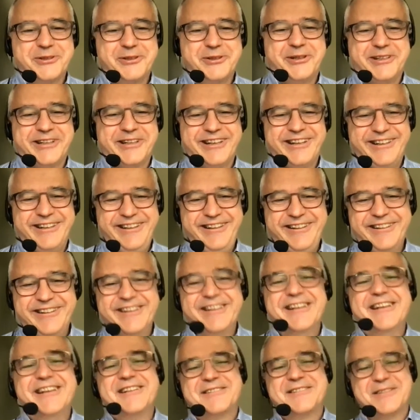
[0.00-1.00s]
Okay,
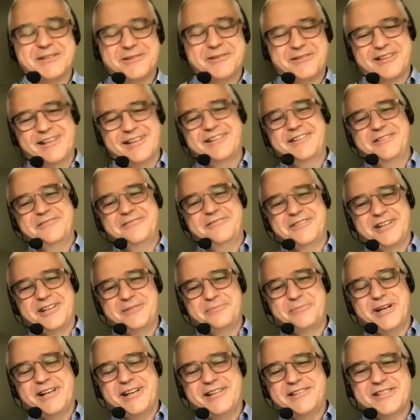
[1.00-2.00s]
so thank you very
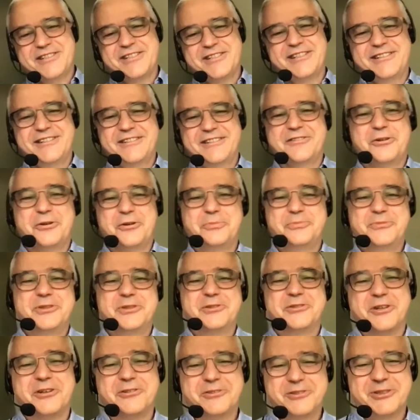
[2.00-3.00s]
much, and hope to
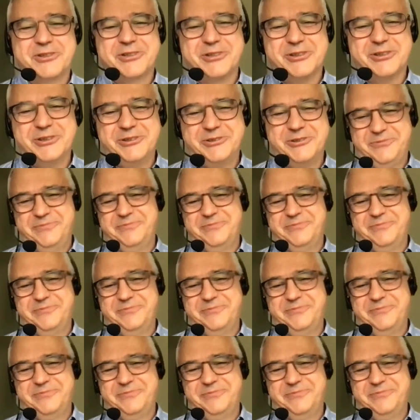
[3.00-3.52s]
talk soon.